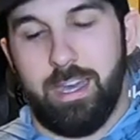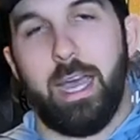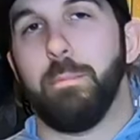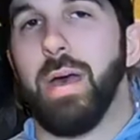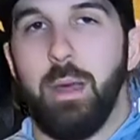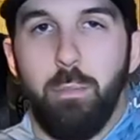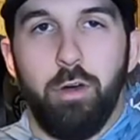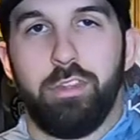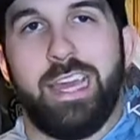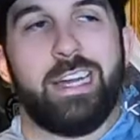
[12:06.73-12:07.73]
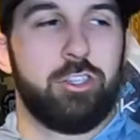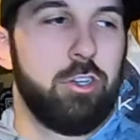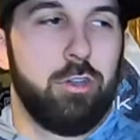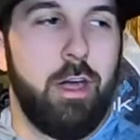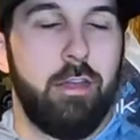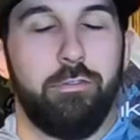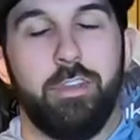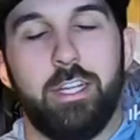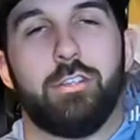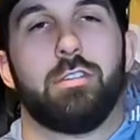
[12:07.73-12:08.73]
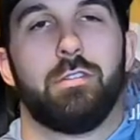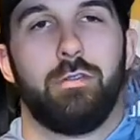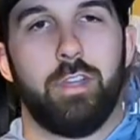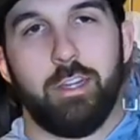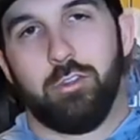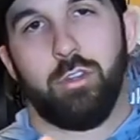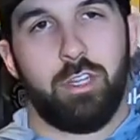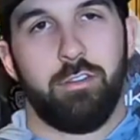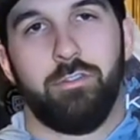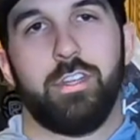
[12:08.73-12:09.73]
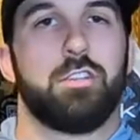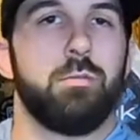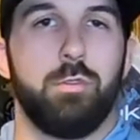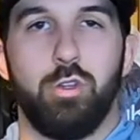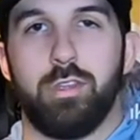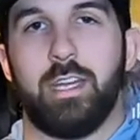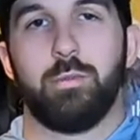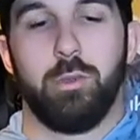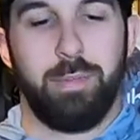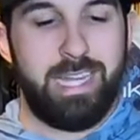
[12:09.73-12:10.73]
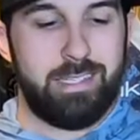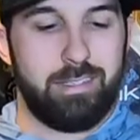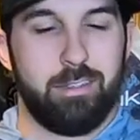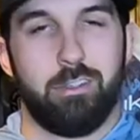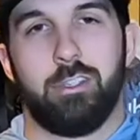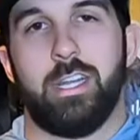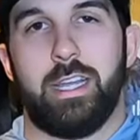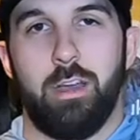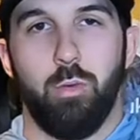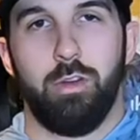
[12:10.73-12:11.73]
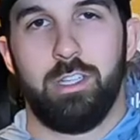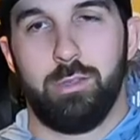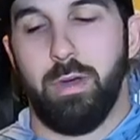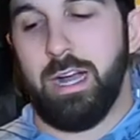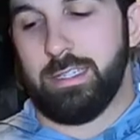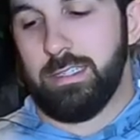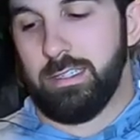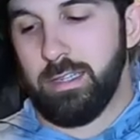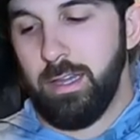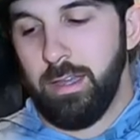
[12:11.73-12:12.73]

I bet both catch a lot of fish you guys are looking to fish some new types of baits, check out one of these boxes.